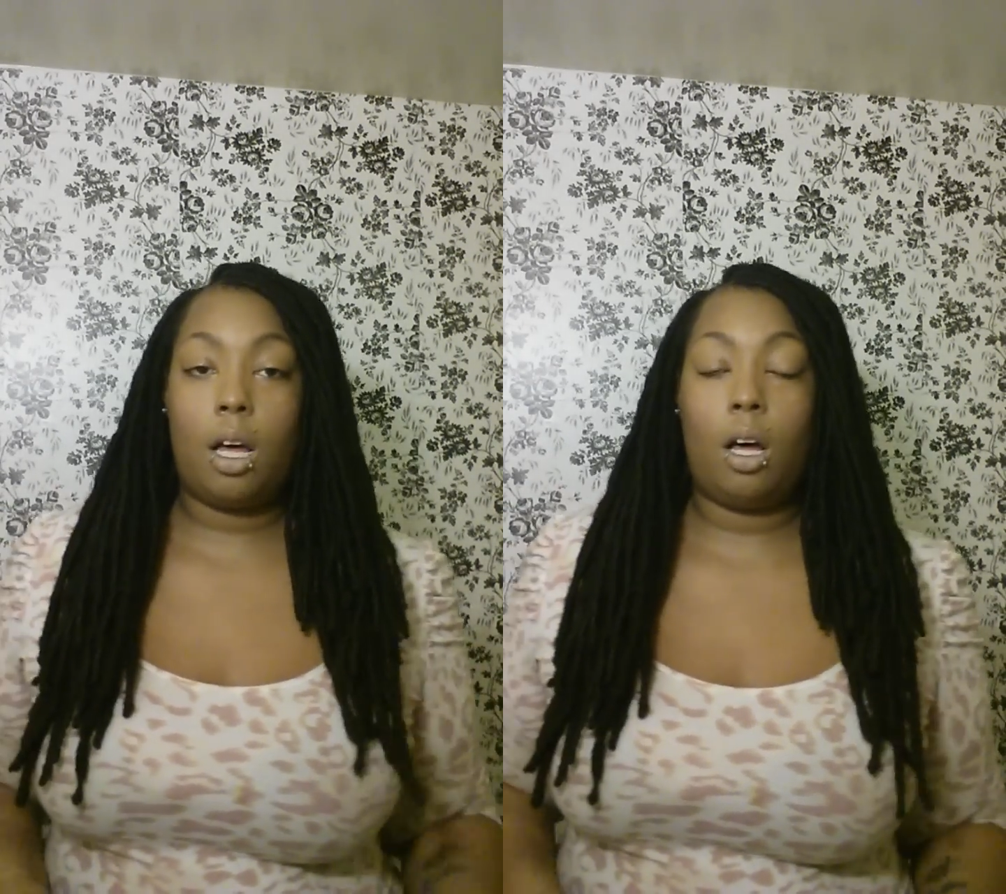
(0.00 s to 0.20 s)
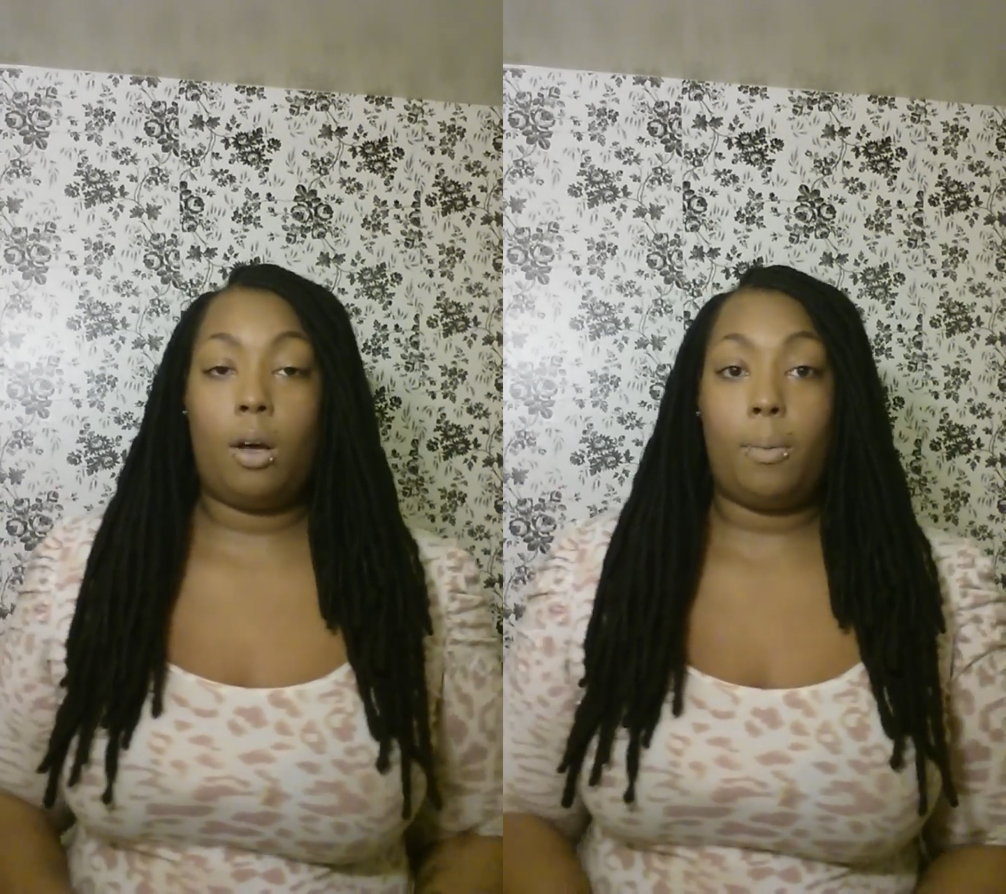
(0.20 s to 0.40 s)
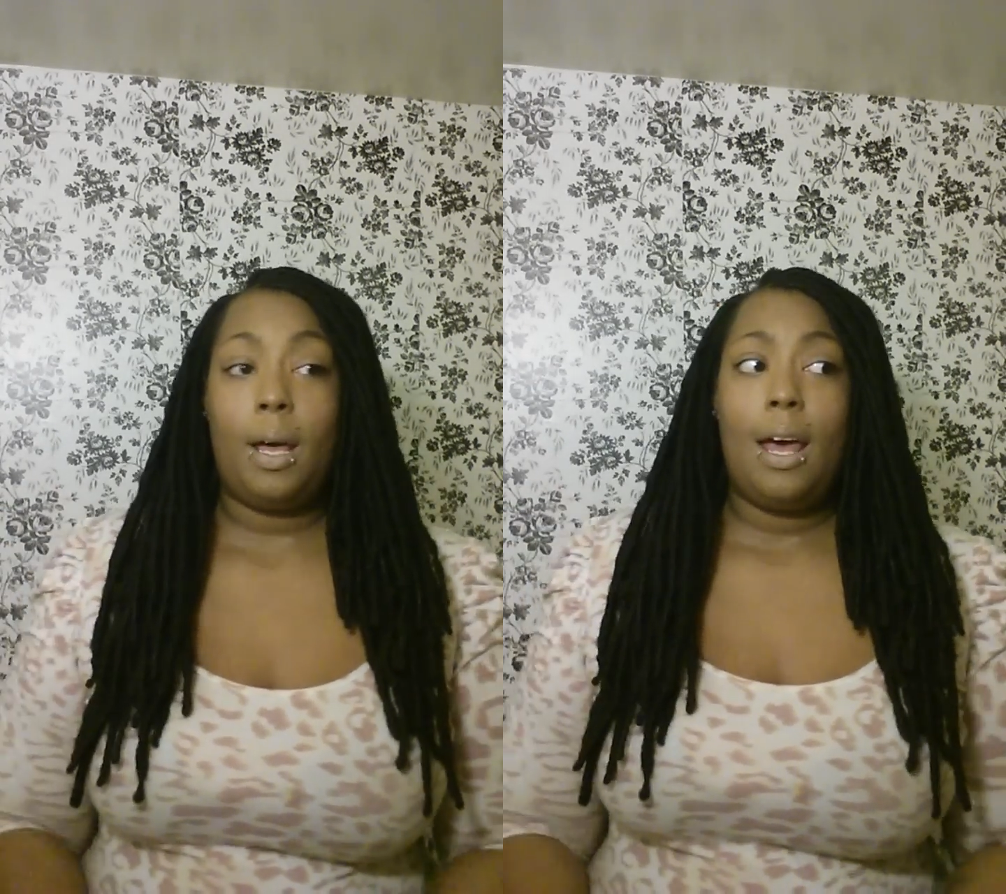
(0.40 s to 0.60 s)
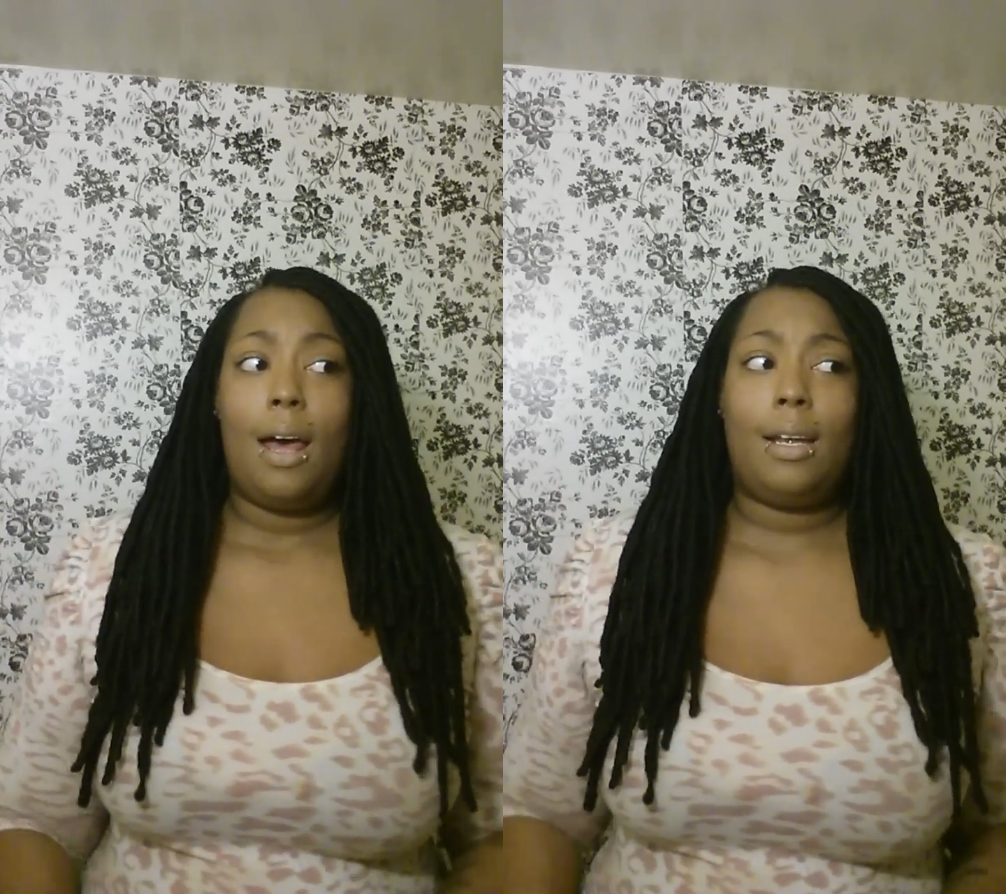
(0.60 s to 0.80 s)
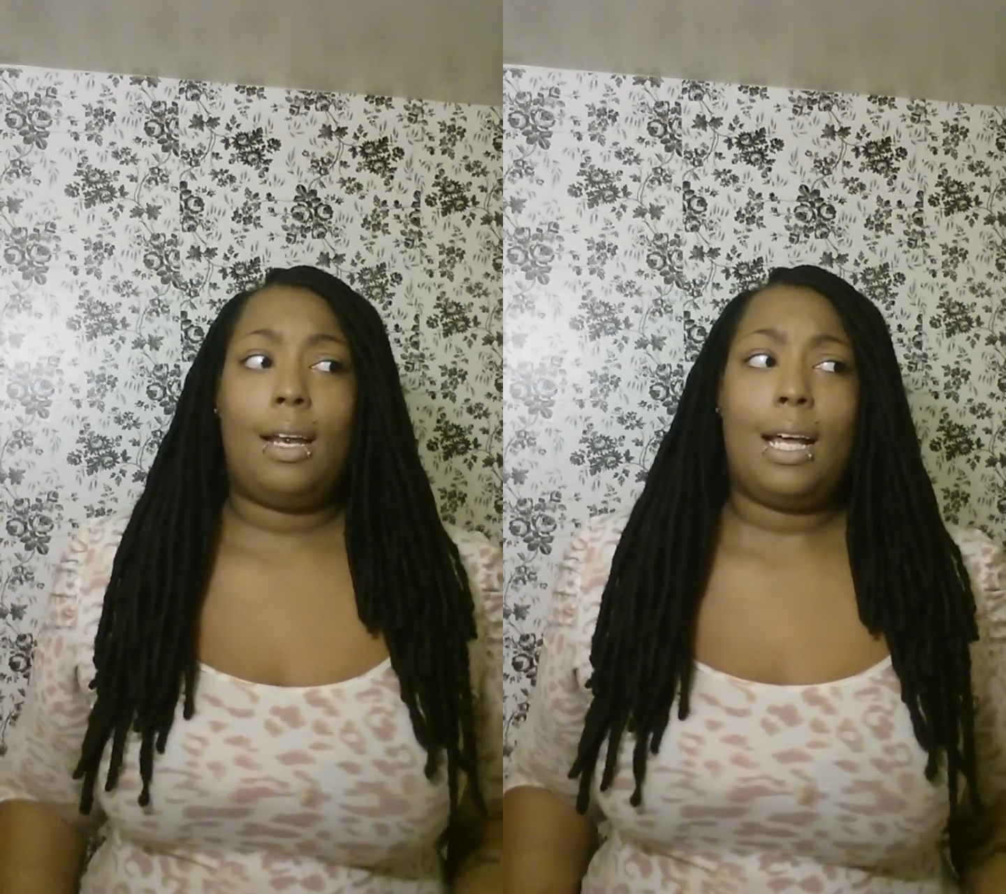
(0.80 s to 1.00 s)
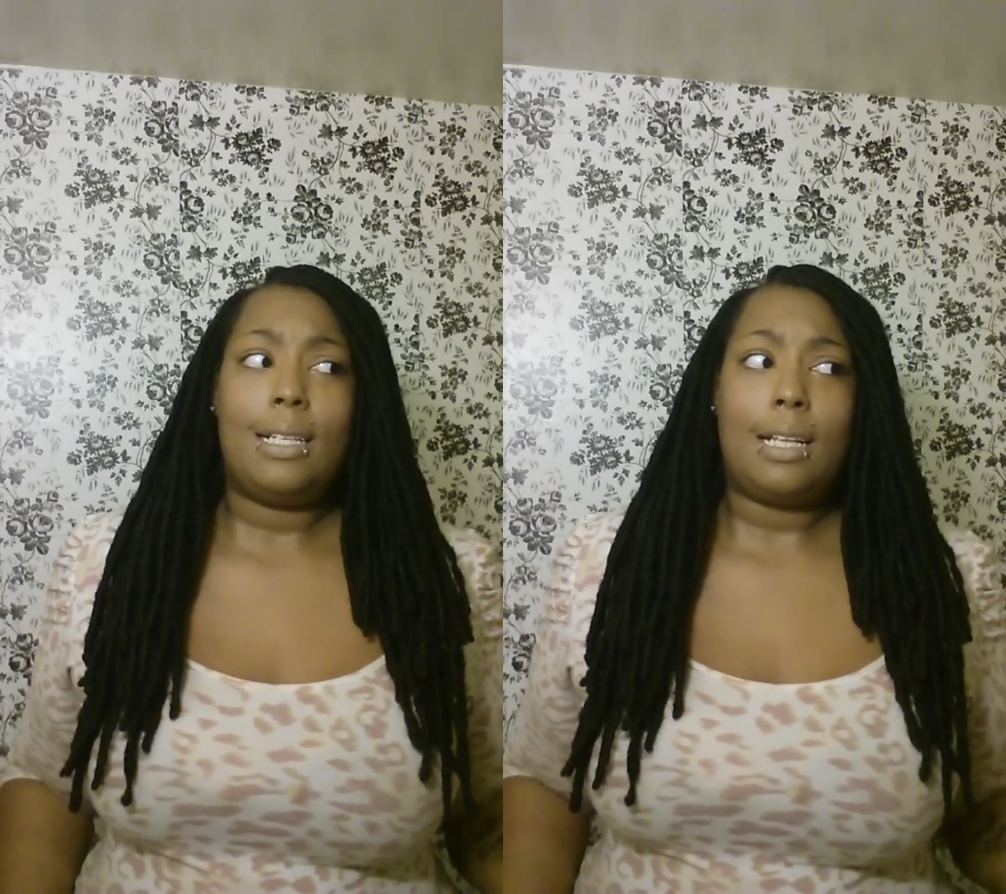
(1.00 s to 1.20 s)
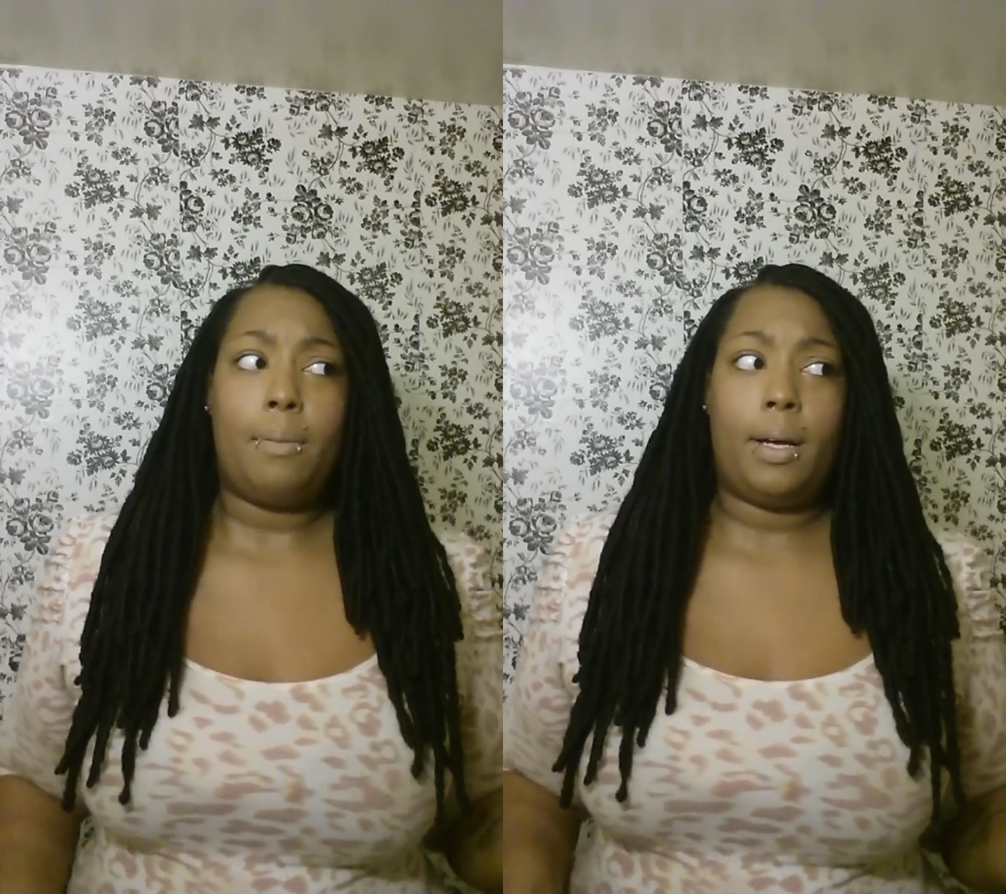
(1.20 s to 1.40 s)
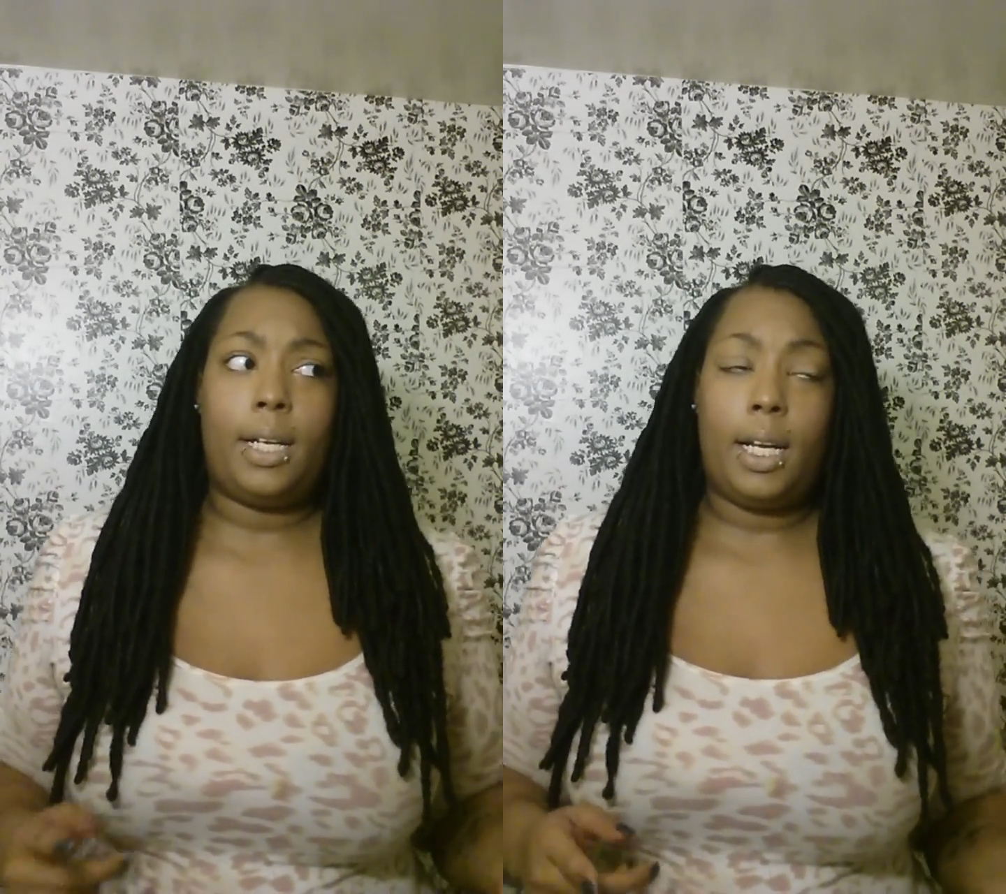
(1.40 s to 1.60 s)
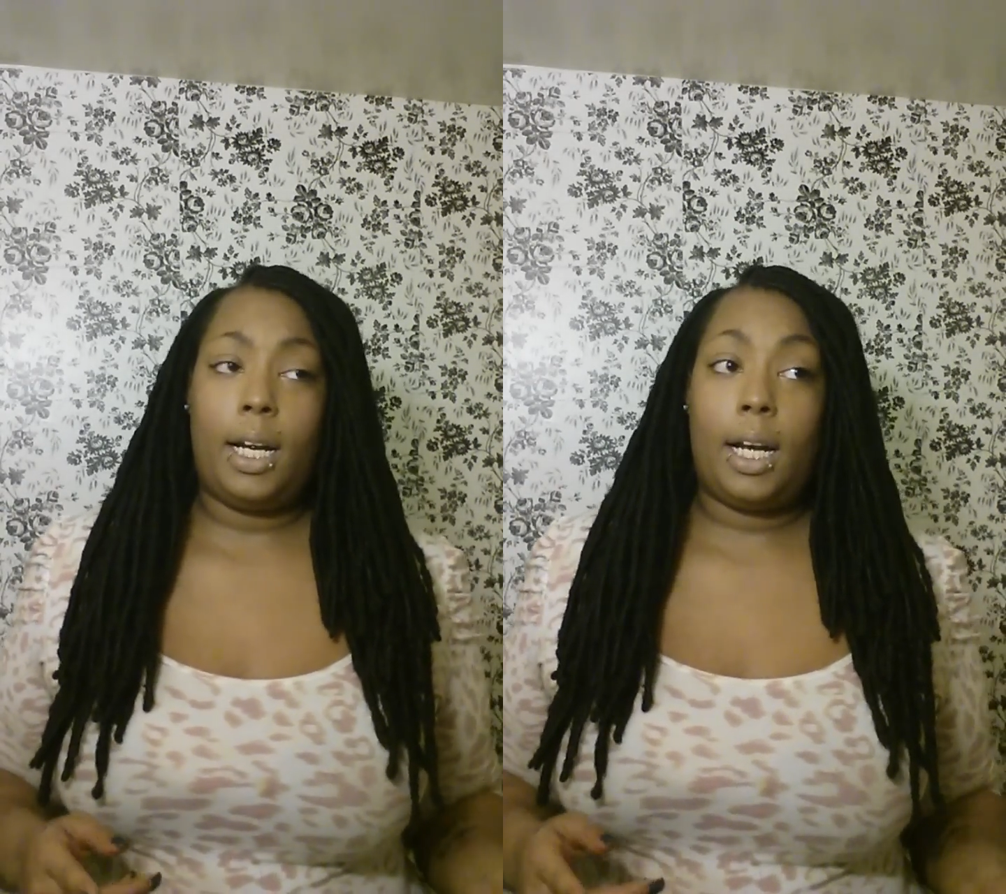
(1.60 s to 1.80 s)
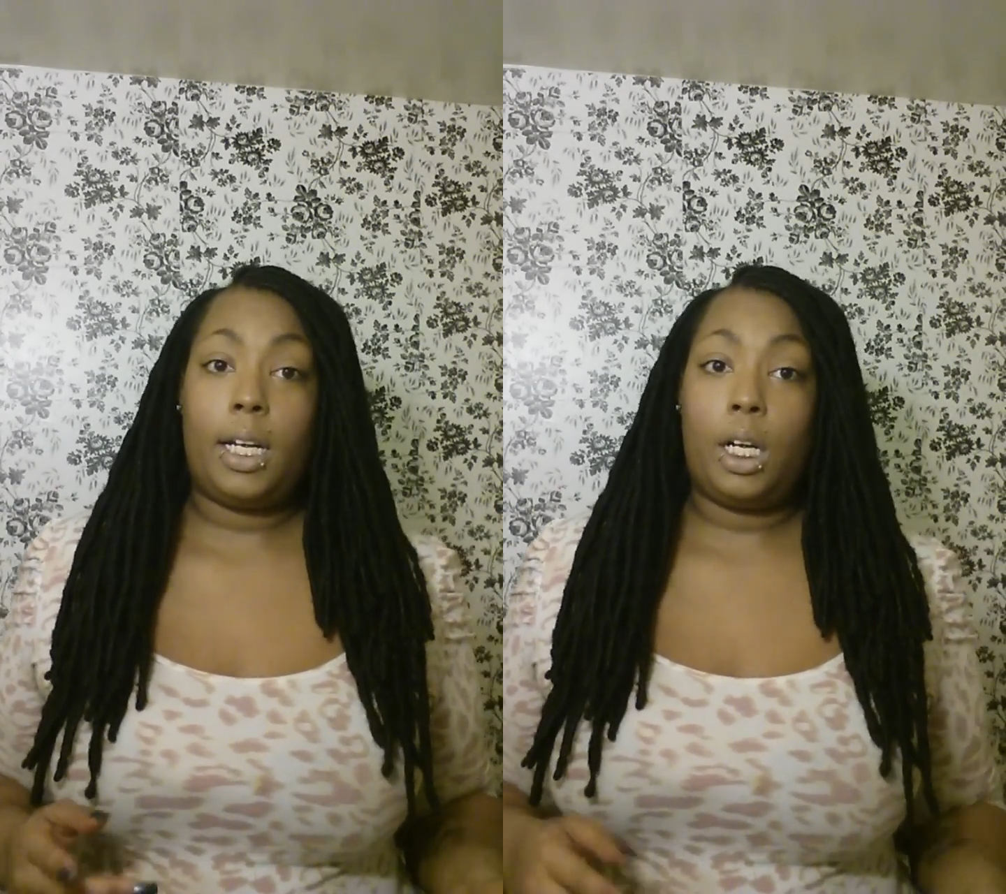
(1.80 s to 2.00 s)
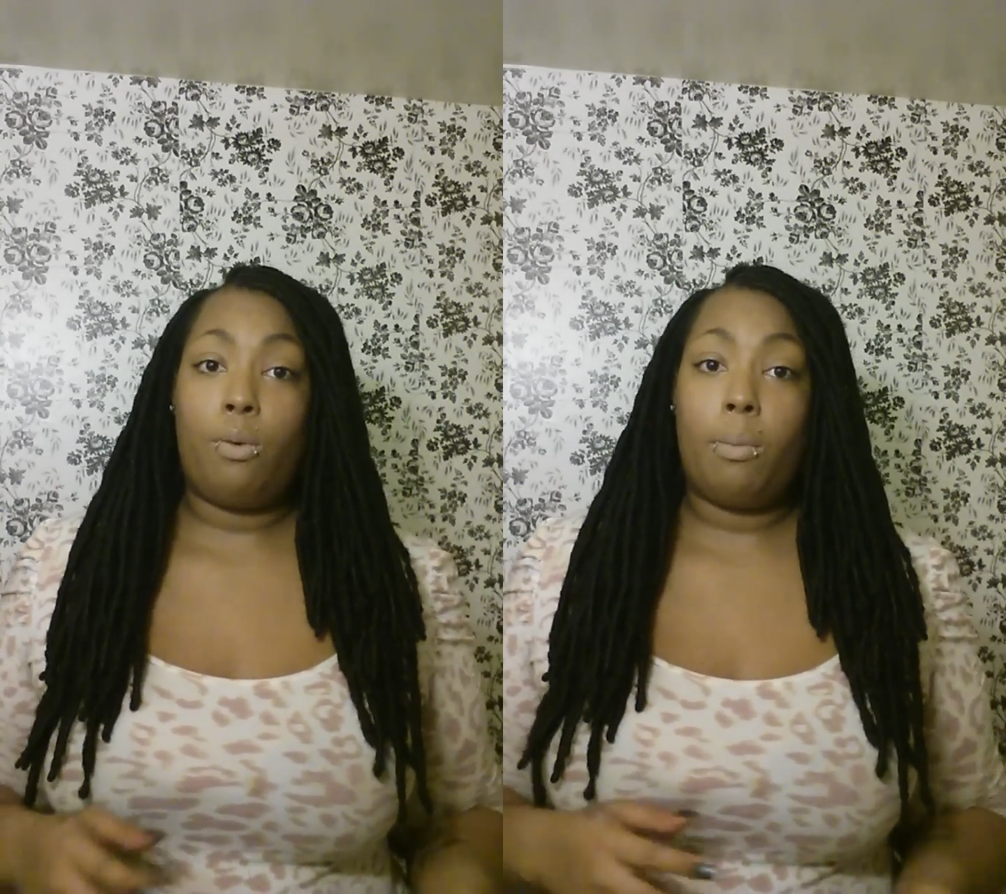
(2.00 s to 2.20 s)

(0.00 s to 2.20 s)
The last time I did it